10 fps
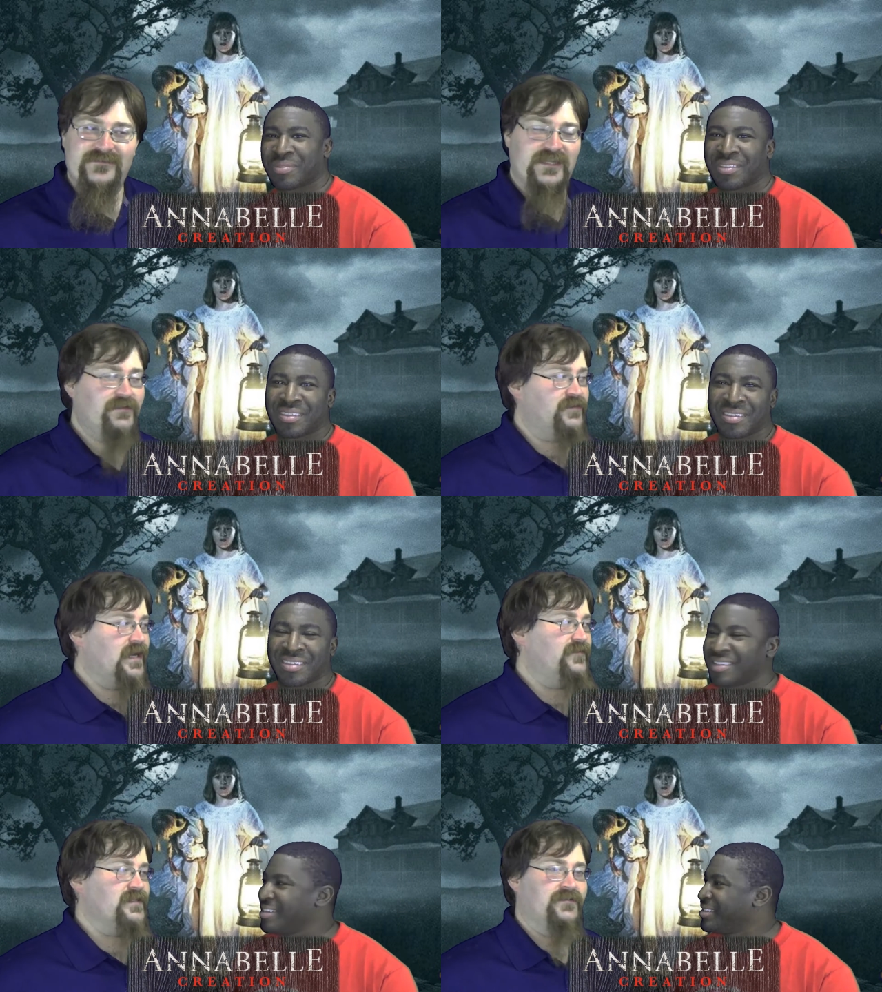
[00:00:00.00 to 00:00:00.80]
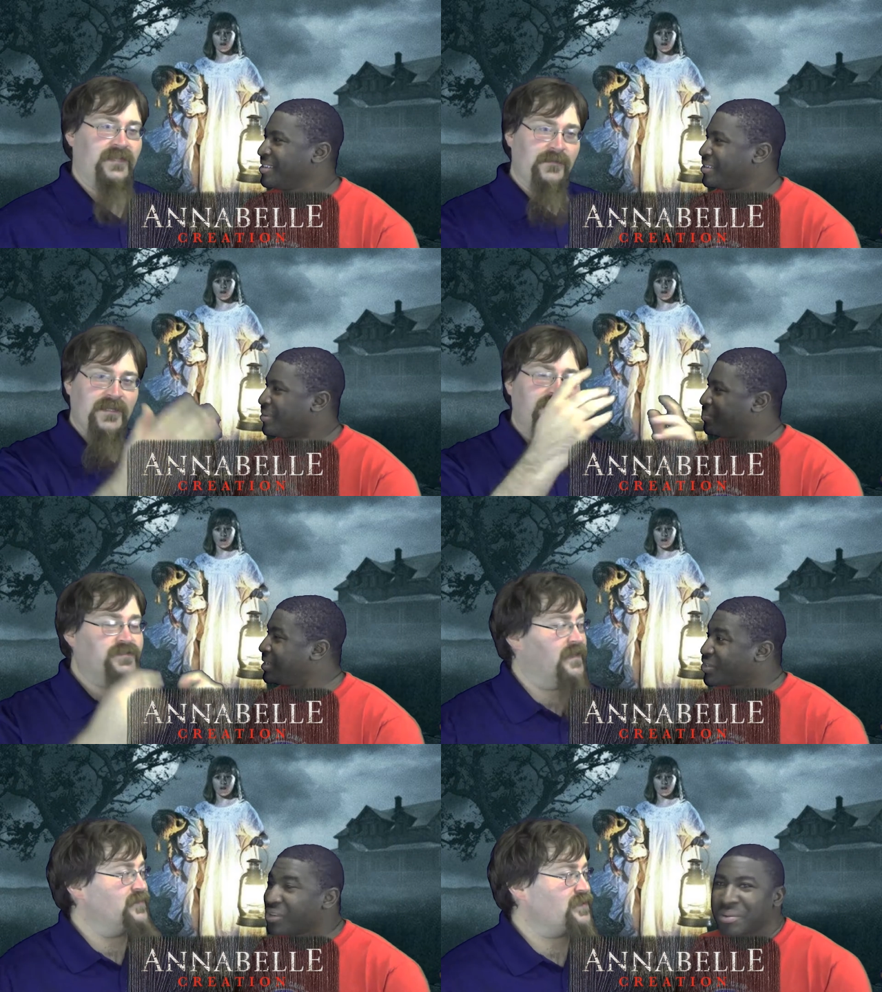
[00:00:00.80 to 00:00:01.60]
Speaker 1: Stay under your covers, demon under
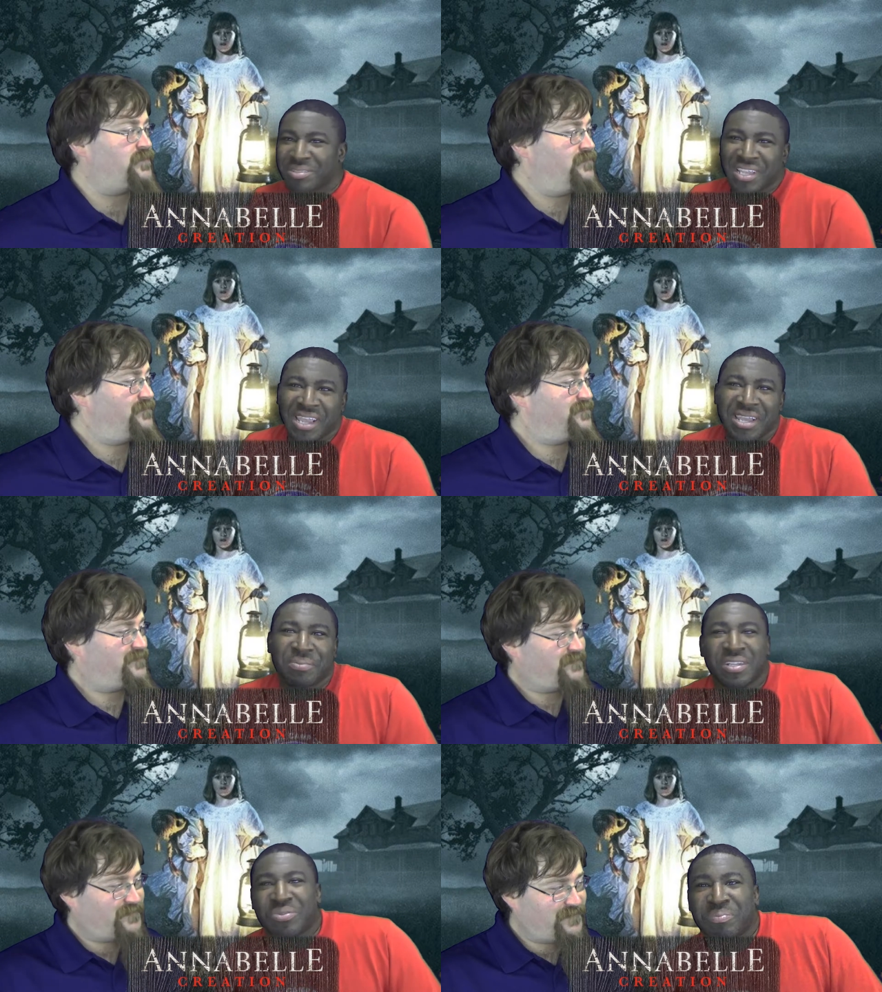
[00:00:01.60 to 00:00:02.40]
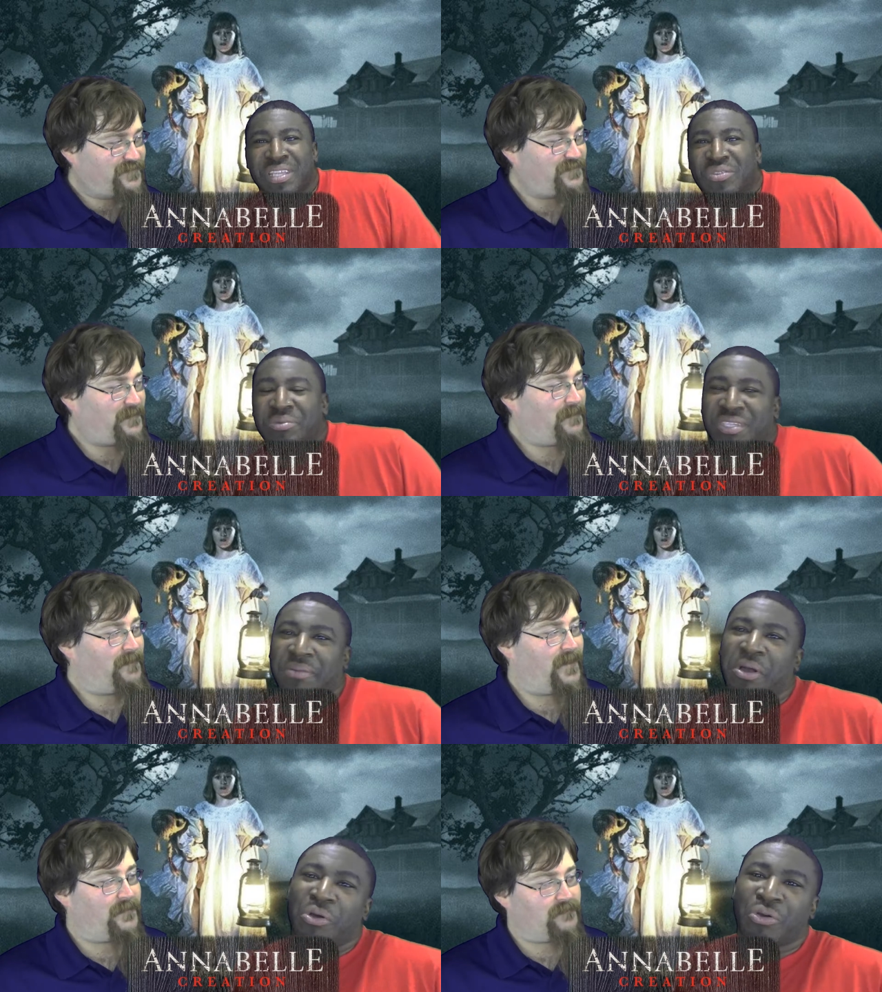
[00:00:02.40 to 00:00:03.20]
your covers too.
Speaker 2: Saying, but that's but that's what I'm saying
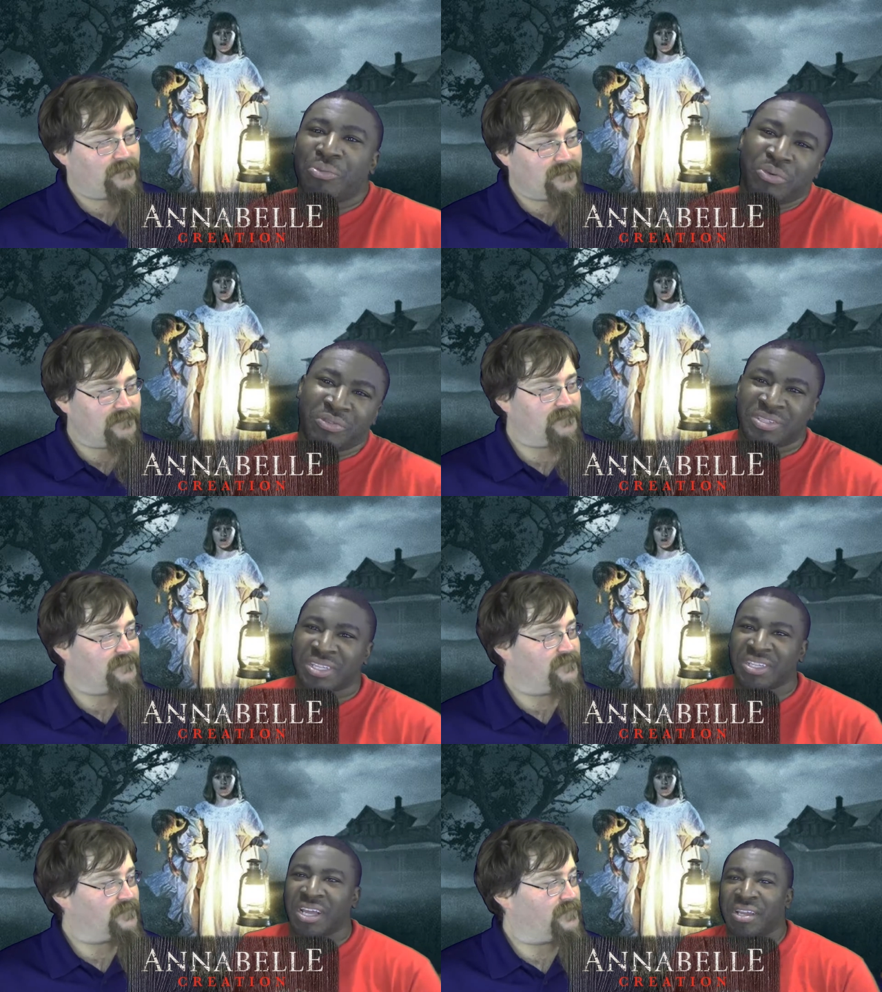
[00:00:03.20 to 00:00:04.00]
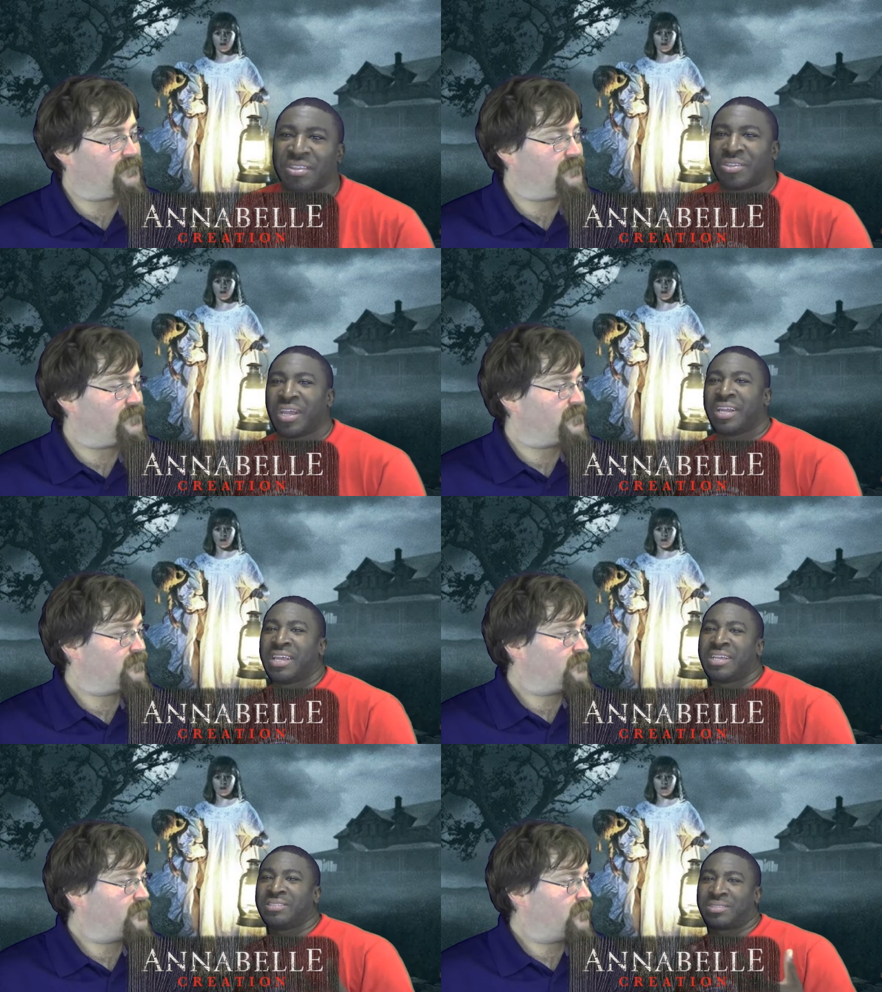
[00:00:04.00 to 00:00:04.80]
about horror movies. They're not they're not
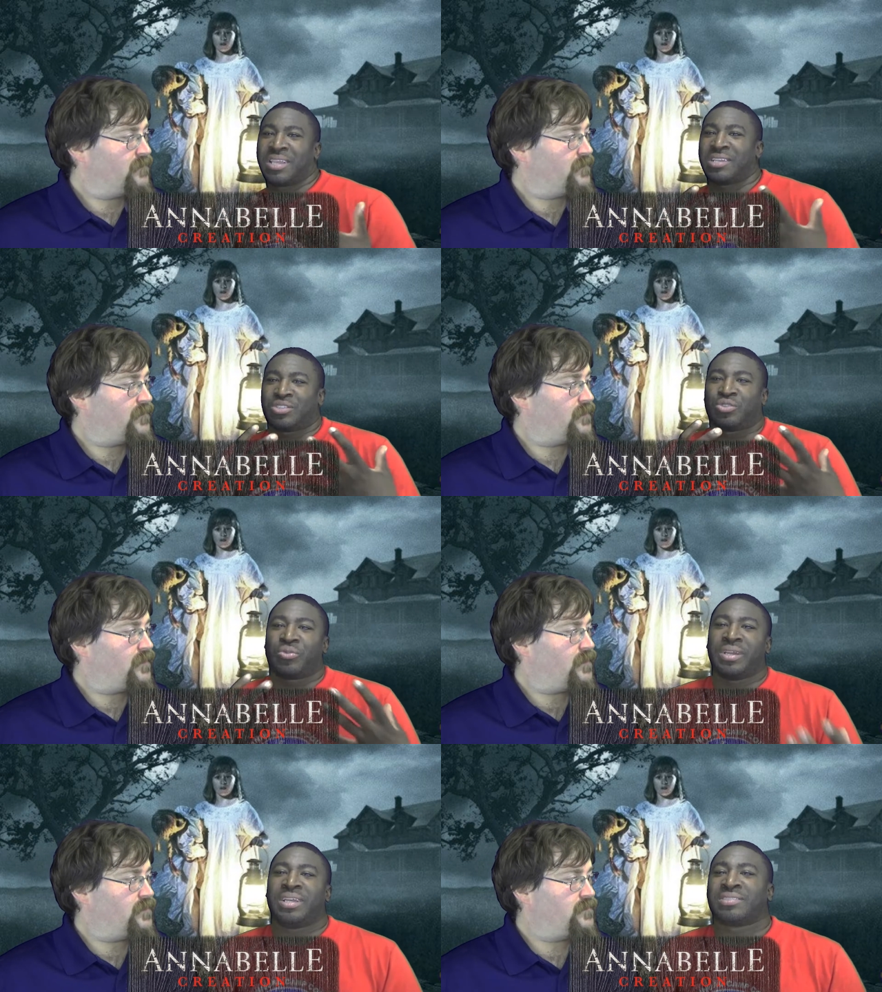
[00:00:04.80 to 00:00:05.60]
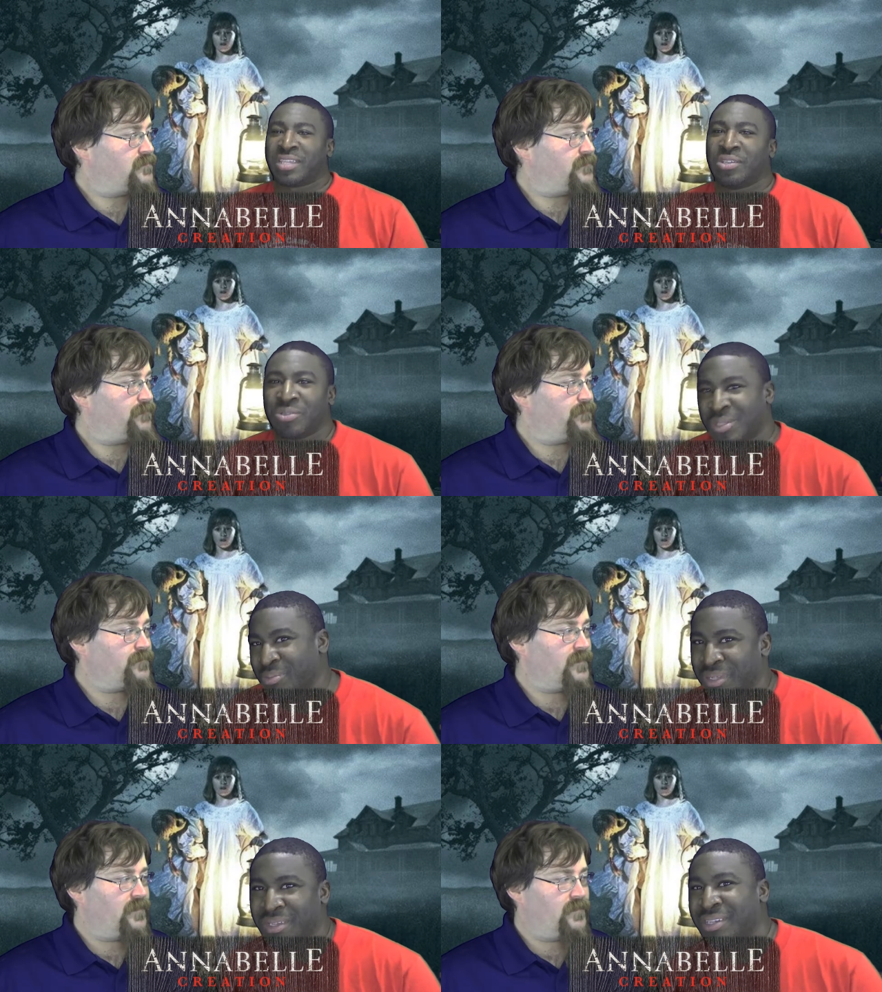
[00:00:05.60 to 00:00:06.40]
as as great as they used to
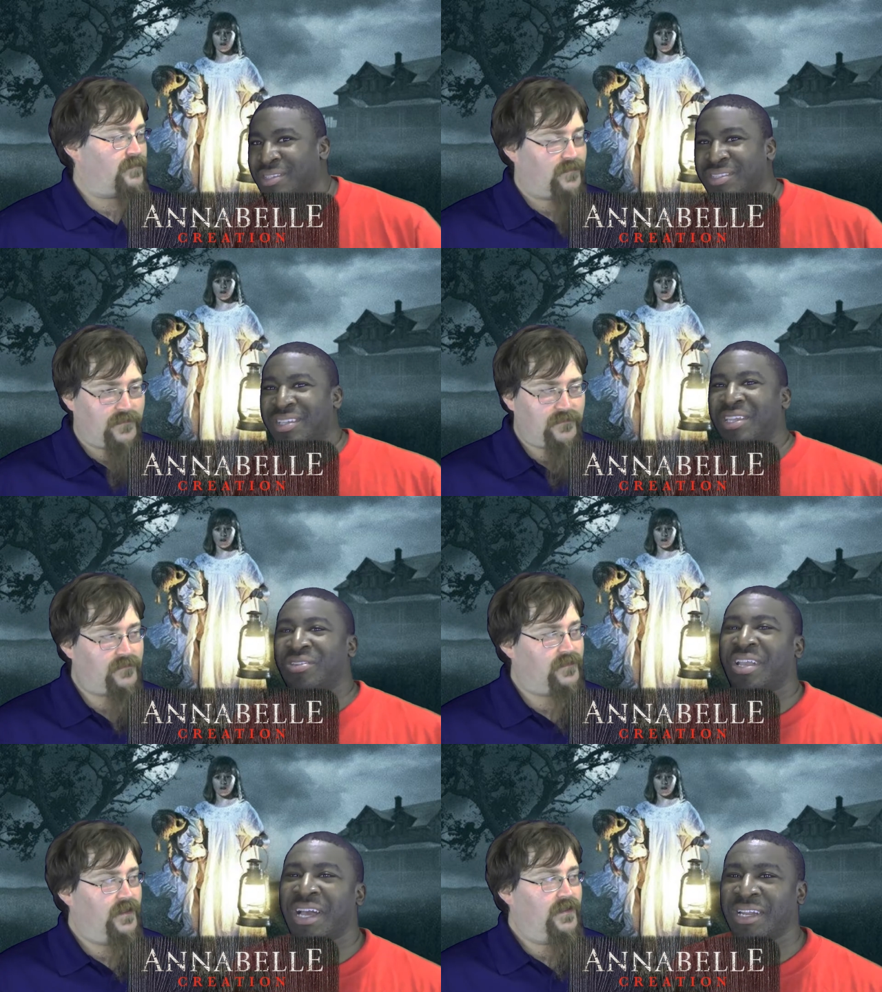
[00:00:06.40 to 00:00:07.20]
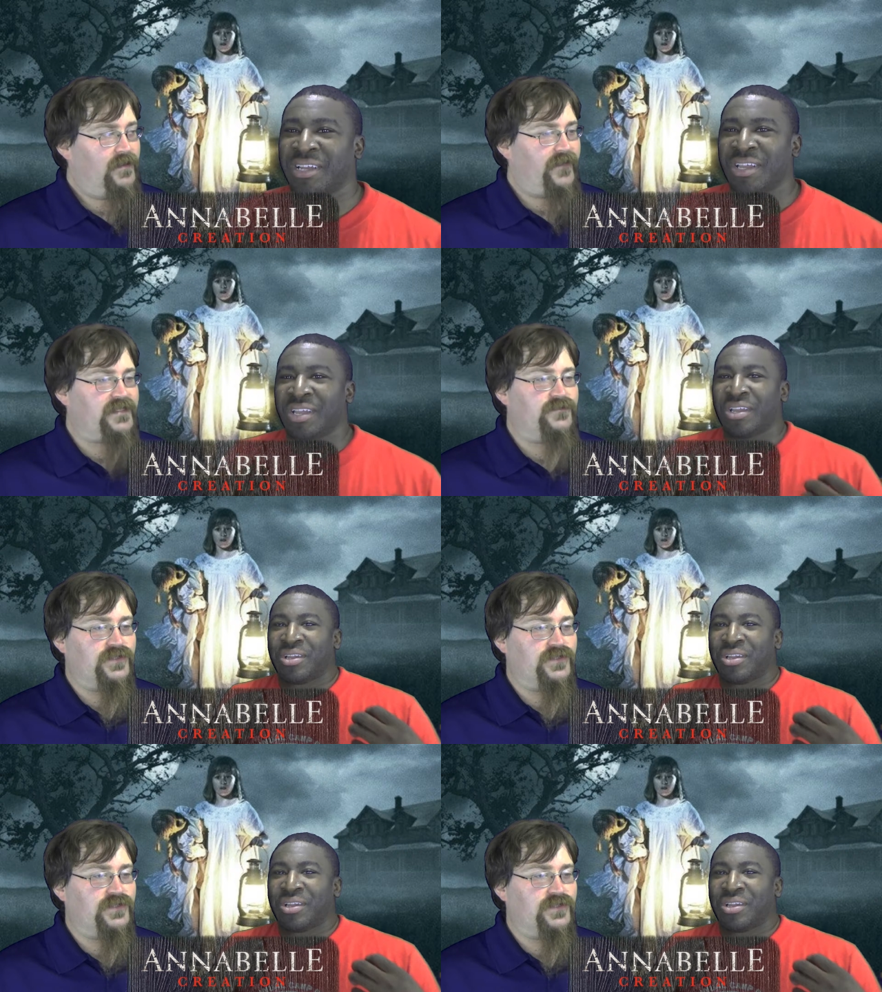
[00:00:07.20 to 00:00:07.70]
be because it's like you kind of that's because